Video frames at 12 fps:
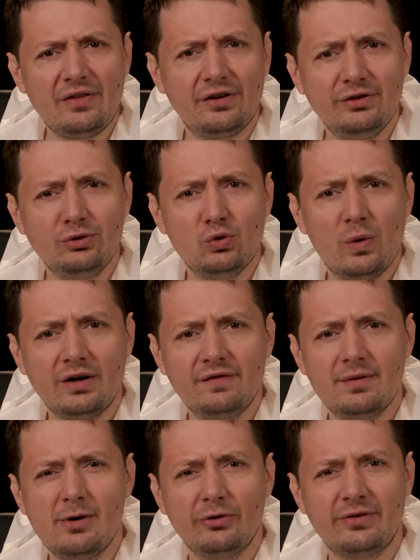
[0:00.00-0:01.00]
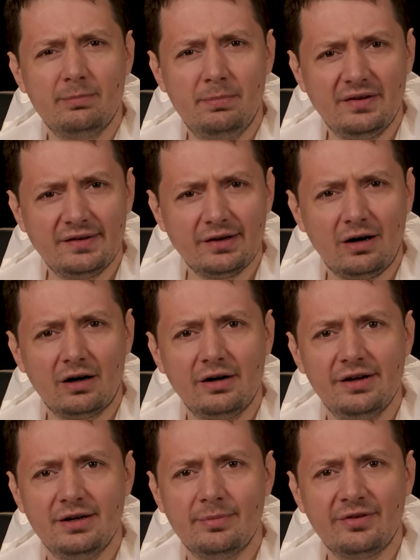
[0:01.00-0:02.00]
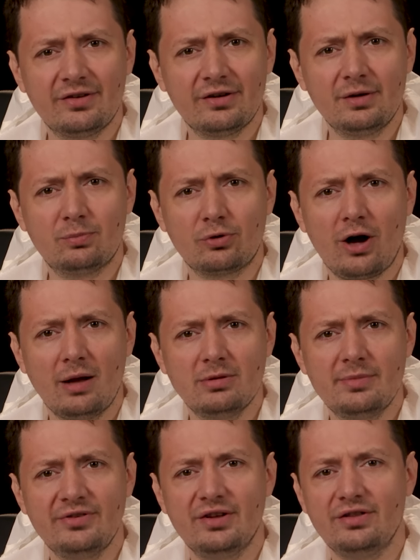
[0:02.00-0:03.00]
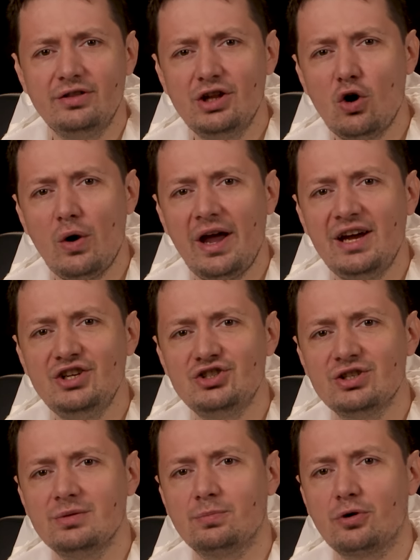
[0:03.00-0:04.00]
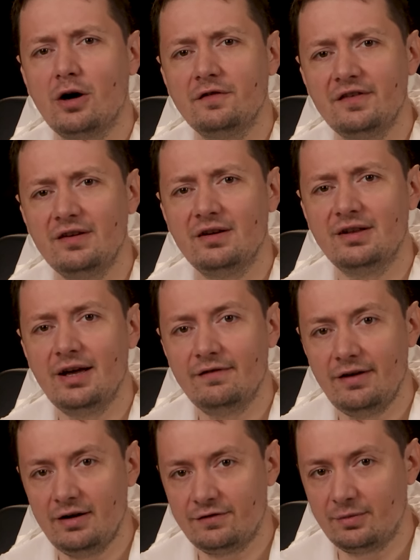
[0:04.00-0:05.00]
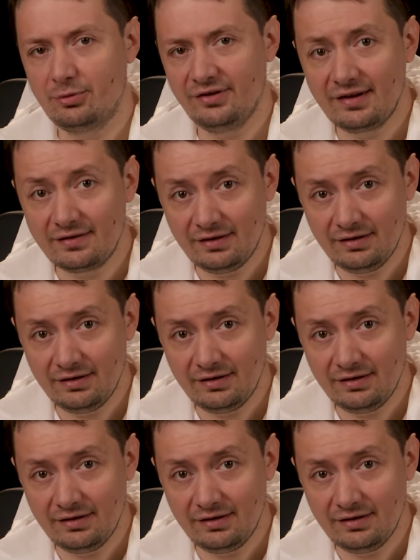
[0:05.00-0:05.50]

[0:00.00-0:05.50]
due to one of the most bizarre and absurd problems that no ancient prophecy could have ever predicted.